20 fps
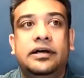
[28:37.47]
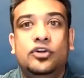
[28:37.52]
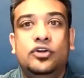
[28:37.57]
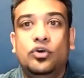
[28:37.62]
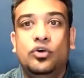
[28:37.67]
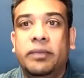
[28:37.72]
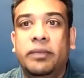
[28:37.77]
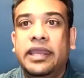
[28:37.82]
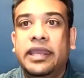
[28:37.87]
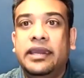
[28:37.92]

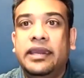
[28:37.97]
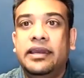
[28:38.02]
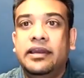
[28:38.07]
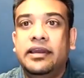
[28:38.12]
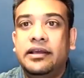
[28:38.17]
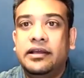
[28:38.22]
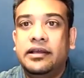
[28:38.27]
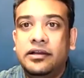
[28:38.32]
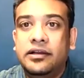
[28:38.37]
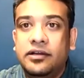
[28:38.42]
domain
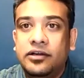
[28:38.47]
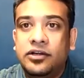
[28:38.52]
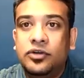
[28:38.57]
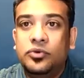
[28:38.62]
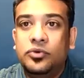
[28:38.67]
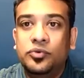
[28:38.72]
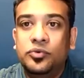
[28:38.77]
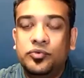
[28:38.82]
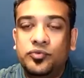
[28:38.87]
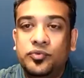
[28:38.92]

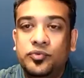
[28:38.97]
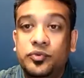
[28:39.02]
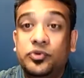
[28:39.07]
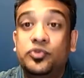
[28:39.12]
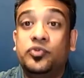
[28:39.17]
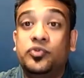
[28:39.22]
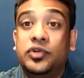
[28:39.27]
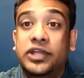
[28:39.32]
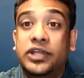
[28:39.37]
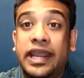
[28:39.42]
to
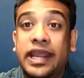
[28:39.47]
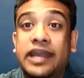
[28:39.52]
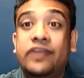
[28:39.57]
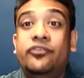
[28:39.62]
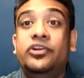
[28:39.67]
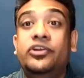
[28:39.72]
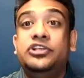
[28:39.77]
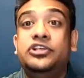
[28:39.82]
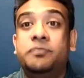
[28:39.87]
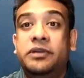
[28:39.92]
for the
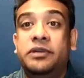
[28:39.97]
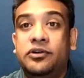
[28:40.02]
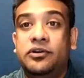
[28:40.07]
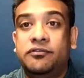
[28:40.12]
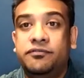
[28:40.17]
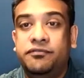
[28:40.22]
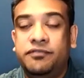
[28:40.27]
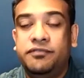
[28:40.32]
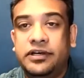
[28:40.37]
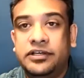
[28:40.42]
enrichment
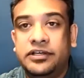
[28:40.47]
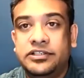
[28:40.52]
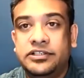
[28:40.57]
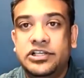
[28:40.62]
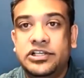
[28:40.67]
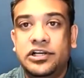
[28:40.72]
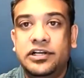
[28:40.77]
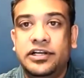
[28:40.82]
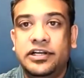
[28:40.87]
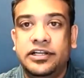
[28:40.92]
of
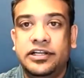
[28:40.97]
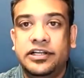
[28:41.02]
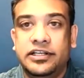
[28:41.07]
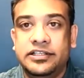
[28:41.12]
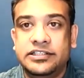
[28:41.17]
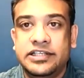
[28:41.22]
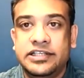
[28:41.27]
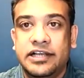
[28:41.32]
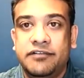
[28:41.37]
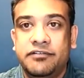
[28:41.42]
children in
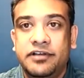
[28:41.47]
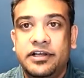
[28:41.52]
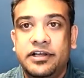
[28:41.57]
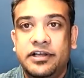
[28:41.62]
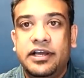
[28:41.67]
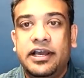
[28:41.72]
itself,